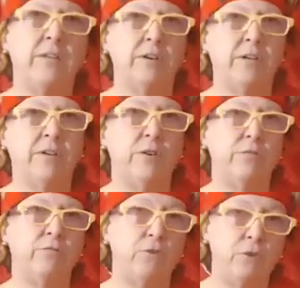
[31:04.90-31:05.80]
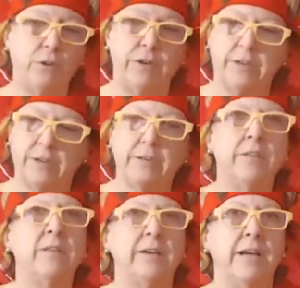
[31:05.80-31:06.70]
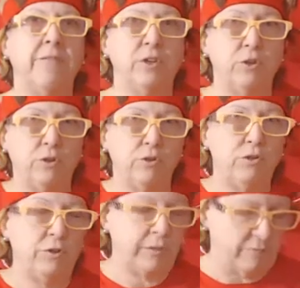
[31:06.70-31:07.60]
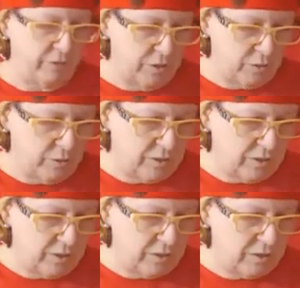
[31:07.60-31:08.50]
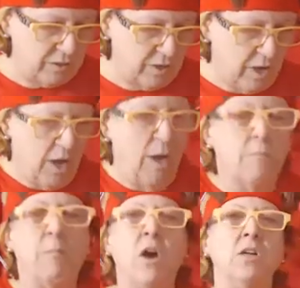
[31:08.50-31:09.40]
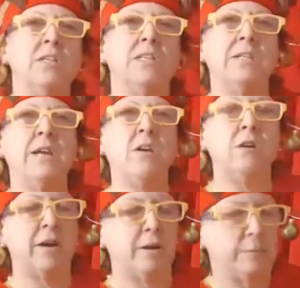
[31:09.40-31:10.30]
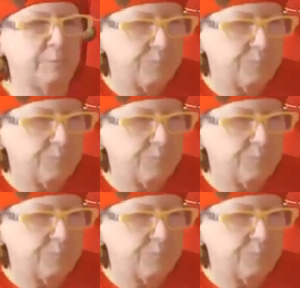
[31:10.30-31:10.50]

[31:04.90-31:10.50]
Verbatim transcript: have another food uh, thing I have to do as soon as I'm finished with this. Monstera.